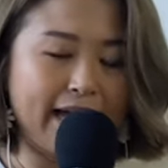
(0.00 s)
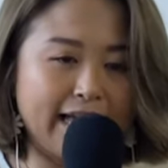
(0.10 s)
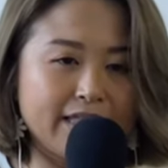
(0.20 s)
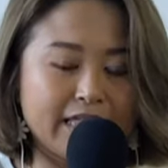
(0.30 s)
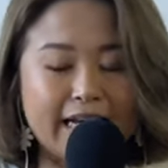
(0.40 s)

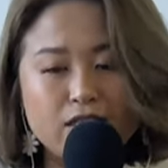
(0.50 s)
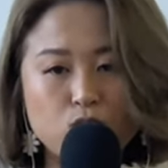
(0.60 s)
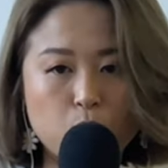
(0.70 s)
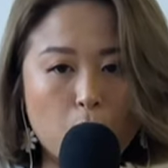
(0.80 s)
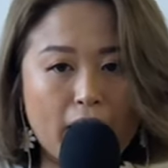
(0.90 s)
And that
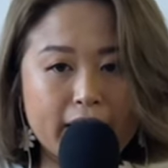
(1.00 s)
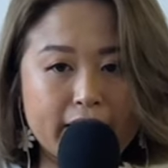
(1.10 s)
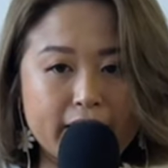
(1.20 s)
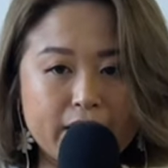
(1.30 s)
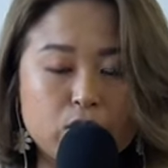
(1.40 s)
is
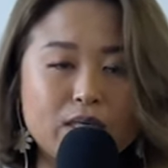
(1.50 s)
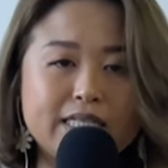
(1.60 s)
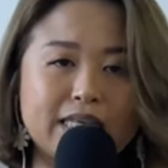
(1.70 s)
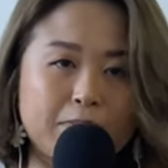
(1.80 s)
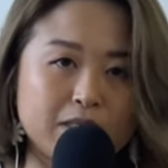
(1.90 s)
why in
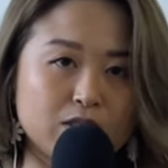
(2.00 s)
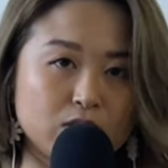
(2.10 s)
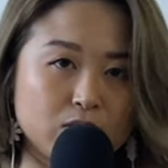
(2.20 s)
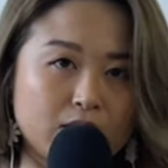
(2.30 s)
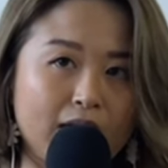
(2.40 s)
today's
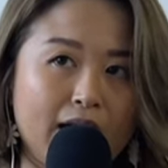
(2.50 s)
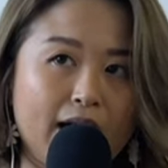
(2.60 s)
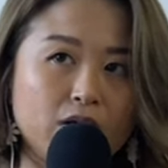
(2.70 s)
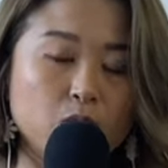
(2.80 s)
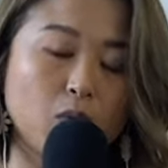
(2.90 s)
episode,
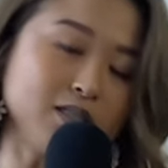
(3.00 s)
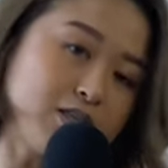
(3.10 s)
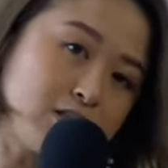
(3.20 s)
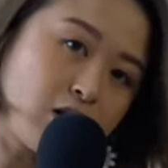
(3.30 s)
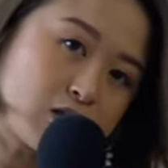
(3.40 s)
I want
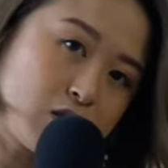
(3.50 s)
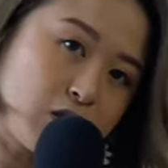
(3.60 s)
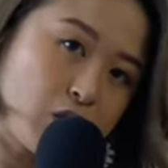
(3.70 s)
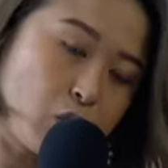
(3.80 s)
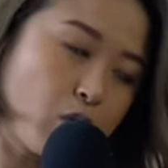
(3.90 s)
to talk to
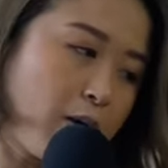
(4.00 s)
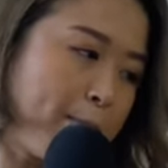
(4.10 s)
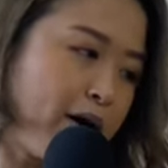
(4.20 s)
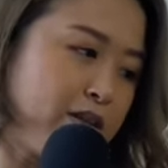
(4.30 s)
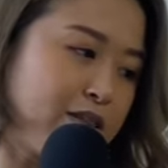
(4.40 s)
you
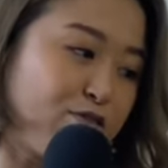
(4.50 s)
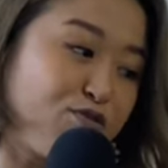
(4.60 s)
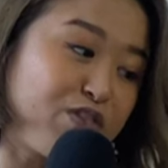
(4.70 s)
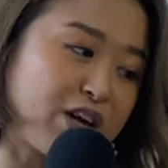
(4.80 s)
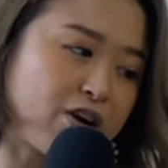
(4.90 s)
about the
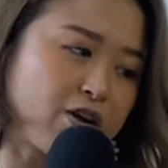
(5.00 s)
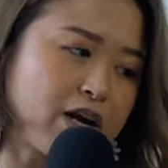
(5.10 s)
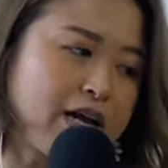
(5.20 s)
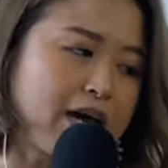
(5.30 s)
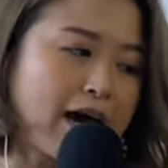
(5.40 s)
fear
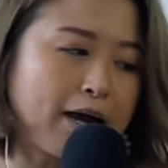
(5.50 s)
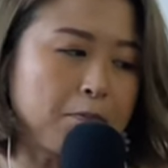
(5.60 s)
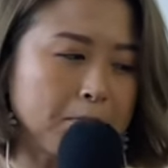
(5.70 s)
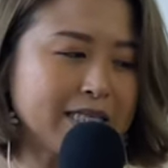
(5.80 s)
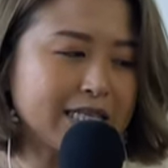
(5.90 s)

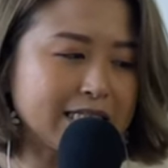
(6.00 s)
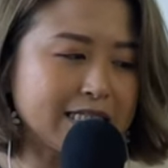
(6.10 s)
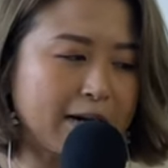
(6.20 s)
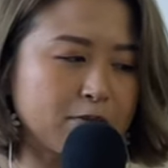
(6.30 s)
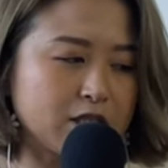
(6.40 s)
and
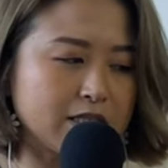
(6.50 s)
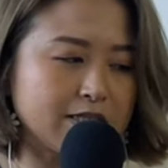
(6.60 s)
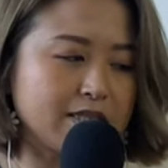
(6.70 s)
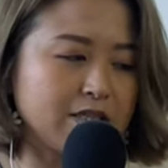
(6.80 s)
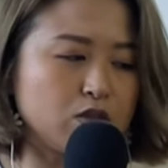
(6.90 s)

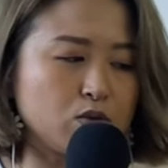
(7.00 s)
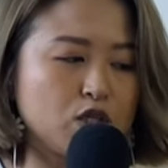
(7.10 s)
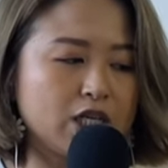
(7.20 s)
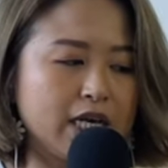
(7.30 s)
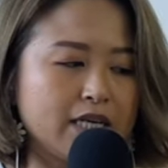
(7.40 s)
misconceptions
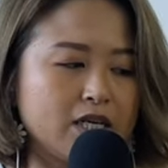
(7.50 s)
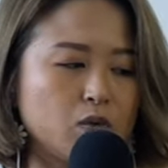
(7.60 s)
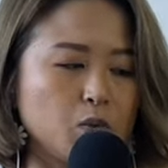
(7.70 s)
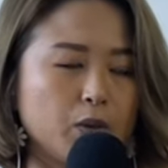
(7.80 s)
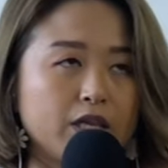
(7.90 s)

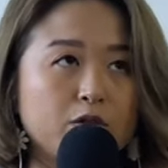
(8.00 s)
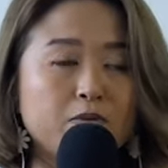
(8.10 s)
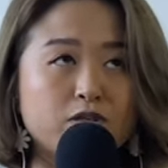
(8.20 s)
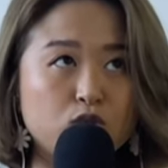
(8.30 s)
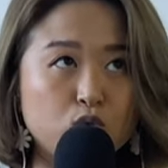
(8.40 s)
associated with
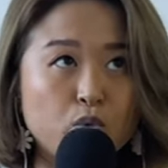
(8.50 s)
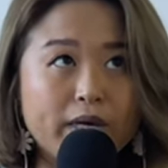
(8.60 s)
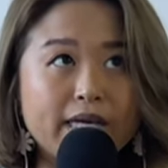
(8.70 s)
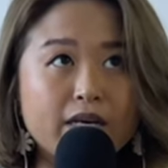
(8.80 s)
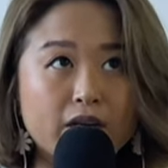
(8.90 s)

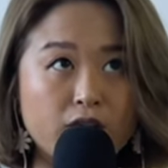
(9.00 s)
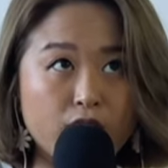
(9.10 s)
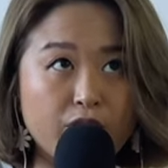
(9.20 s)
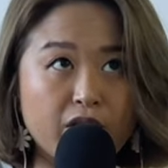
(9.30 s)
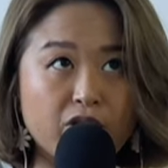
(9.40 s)
pursuing a
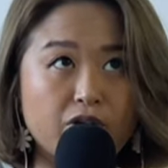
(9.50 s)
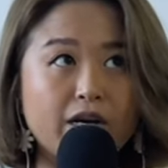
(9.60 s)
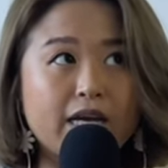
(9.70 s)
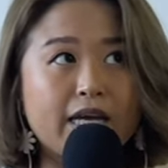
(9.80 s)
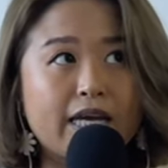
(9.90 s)
career
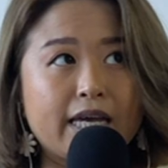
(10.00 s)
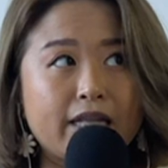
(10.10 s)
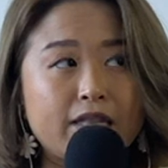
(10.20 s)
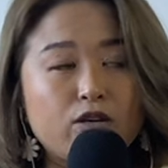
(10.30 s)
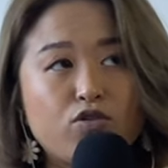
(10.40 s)

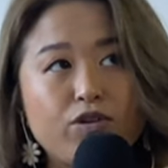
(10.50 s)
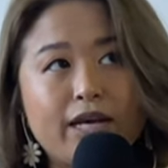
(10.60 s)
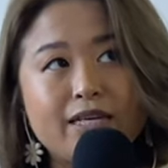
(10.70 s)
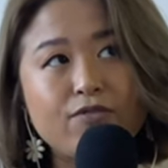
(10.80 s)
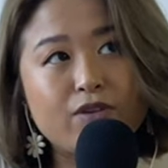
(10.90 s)
in the
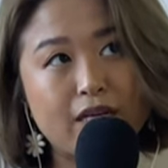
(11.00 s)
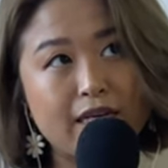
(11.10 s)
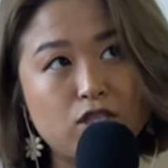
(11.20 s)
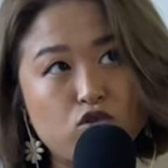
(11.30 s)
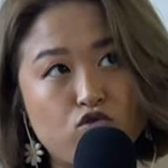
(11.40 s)
creative
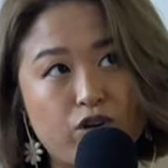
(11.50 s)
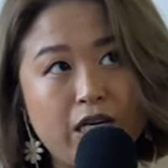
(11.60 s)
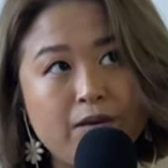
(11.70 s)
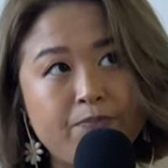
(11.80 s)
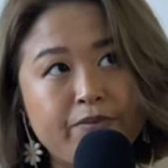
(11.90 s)

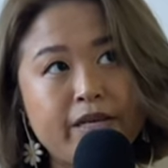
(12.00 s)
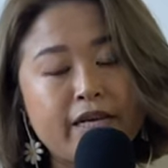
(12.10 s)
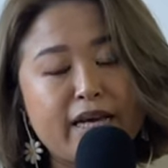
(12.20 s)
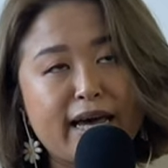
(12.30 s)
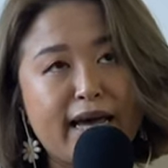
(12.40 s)
industry.
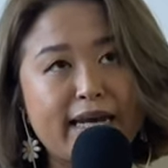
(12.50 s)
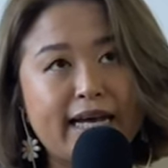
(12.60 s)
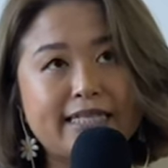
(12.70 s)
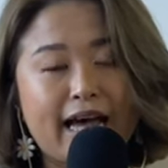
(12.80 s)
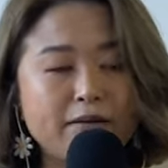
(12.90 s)
And
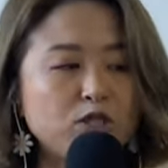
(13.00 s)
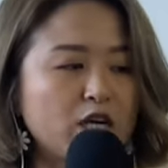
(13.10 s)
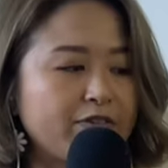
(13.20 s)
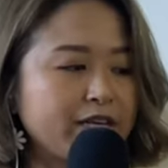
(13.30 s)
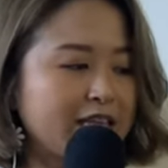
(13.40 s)
as I'm
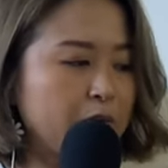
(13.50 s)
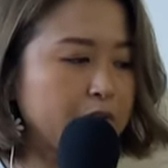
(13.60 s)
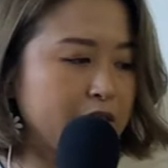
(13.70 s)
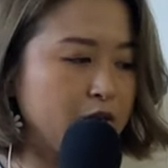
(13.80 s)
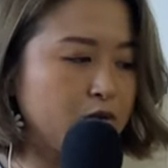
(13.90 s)
sharing that
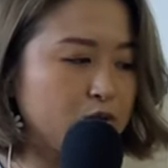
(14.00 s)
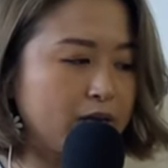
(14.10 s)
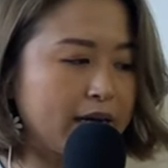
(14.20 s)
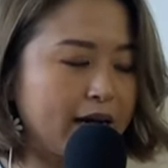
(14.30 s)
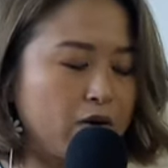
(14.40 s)
with you
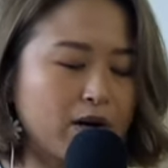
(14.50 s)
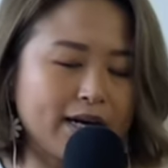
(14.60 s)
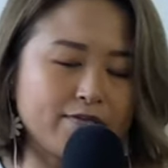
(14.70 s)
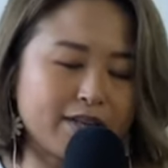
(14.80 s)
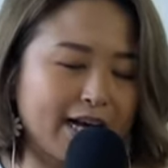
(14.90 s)
today, I'll
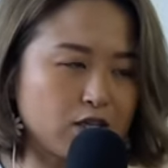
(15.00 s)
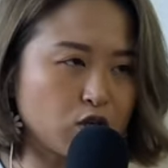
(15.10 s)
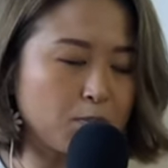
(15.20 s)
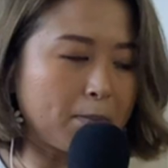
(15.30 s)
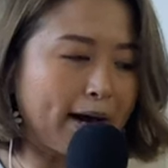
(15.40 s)
kind of
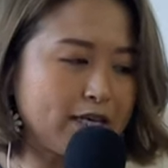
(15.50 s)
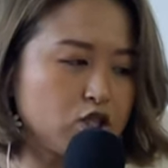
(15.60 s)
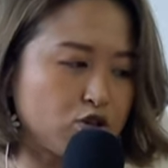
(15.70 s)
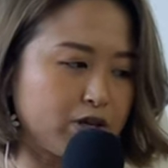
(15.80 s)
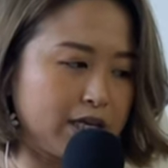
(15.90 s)
touch on my
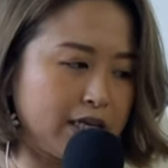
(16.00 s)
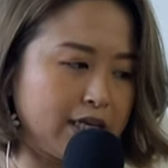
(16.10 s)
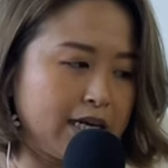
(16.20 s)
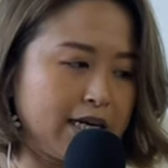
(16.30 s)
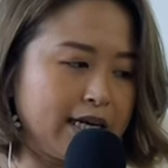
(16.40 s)

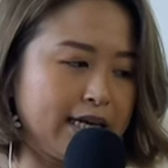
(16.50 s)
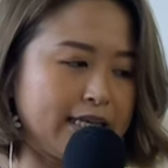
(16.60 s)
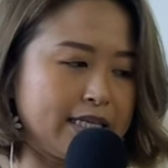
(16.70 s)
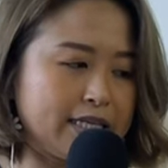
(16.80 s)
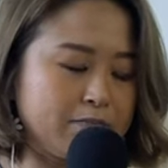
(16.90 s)
journey
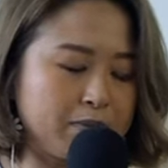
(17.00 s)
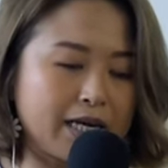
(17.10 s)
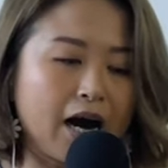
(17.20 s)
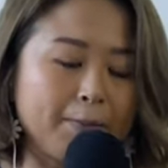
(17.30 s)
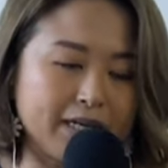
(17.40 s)
in
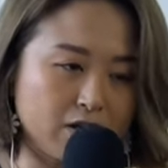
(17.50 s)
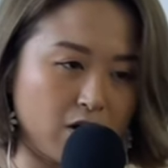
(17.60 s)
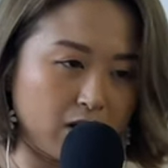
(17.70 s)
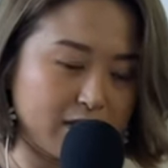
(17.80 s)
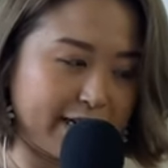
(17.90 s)
becoming a
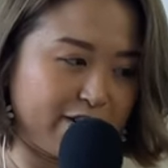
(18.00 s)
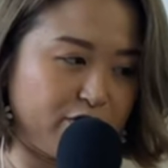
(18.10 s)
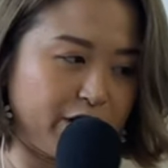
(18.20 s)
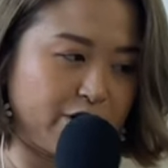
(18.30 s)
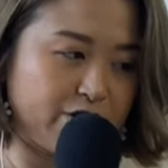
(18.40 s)
content
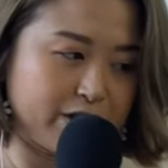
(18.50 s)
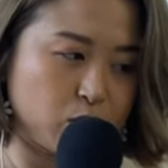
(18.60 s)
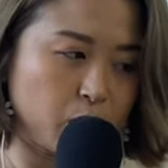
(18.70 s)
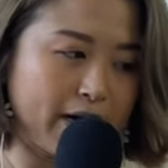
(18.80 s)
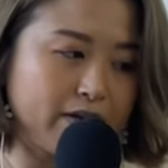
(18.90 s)
creator
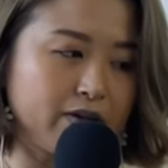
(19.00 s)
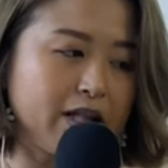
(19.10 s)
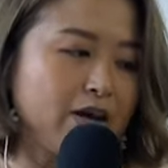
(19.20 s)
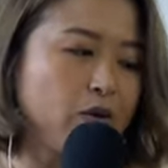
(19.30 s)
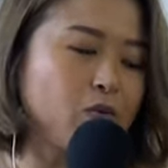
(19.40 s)
as well,
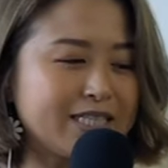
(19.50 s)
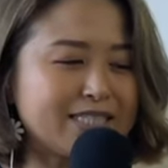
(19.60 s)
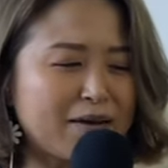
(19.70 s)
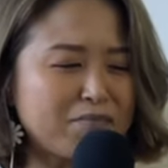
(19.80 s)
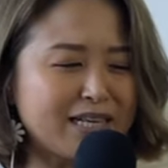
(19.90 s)
which
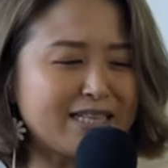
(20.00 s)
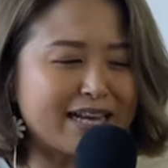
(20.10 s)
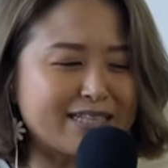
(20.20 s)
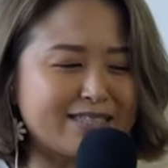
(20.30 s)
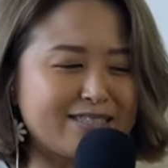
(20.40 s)
is something
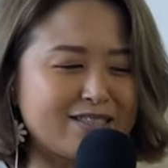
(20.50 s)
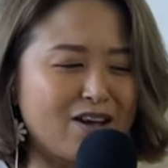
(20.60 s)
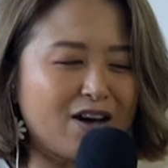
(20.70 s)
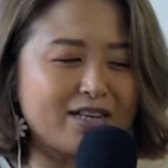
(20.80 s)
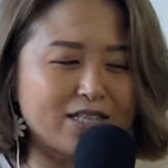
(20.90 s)
that is
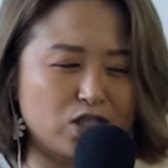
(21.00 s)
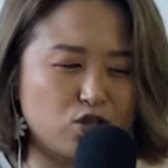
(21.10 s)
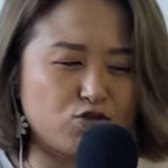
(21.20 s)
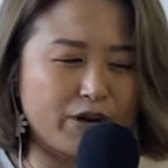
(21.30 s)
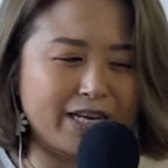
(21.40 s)
not a
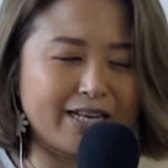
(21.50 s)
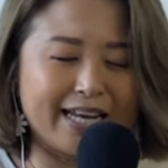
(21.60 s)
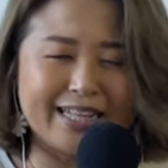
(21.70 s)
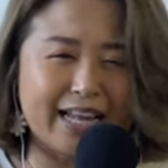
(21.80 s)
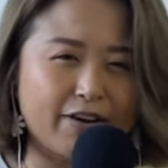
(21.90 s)
straight
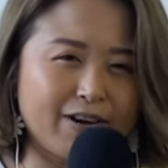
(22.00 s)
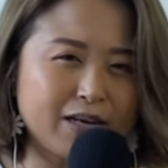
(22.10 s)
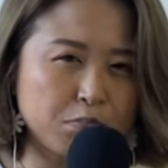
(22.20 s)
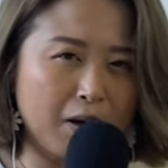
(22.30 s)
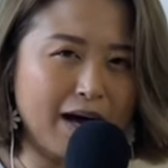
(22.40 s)
and
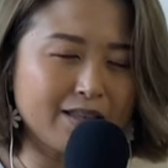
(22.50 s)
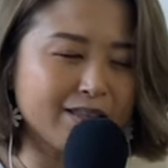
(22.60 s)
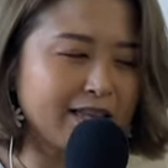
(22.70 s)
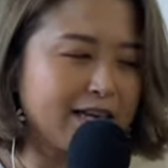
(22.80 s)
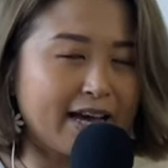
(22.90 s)
direct
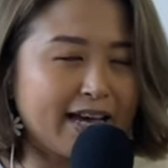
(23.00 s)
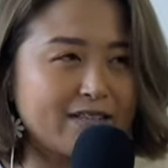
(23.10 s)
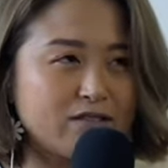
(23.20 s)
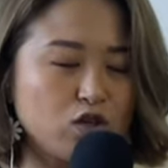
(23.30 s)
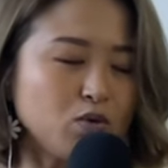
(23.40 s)
path,
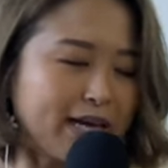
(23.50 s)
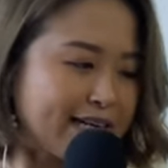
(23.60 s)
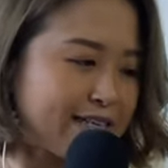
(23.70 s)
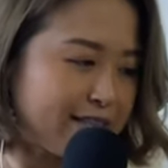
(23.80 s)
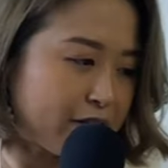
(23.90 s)
and you
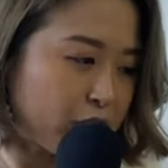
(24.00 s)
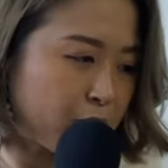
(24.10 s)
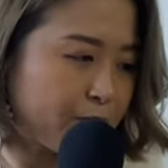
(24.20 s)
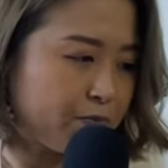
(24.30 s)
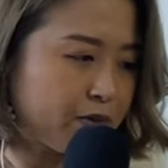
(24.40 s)
get it
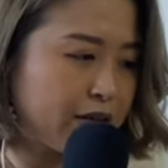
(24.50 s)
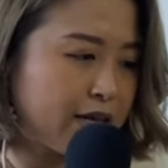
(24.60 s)
later.